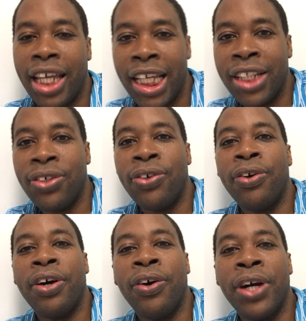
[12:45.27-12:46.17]
in
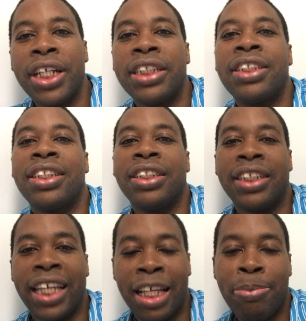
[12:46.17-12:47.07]
order
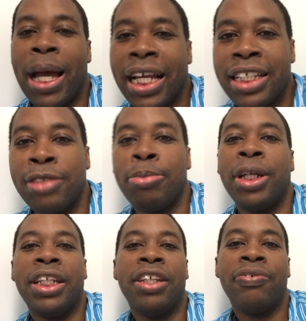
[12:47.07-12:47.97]
to get back his
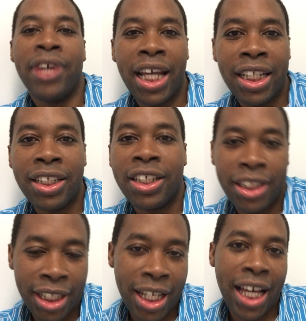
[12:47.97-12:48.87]
money, ran
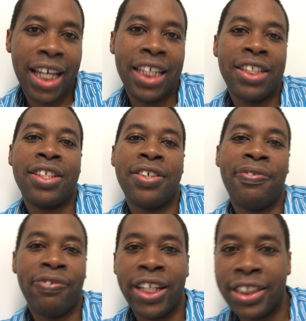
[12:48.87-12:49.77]
the guy into a
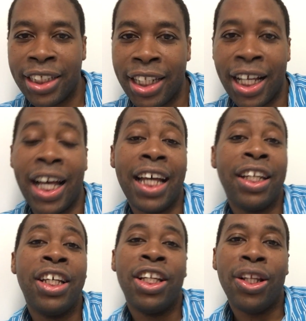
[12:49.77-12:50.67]
fence, and the guy
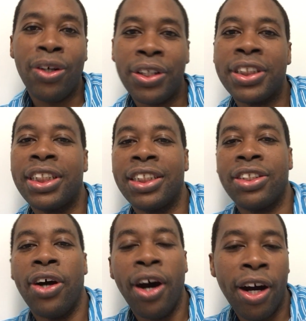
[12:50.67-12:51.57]
lost
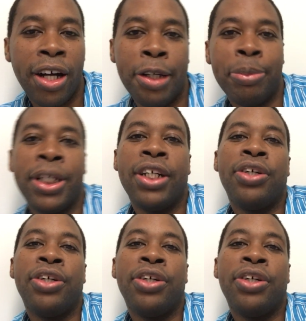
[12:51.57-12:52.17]
his arm,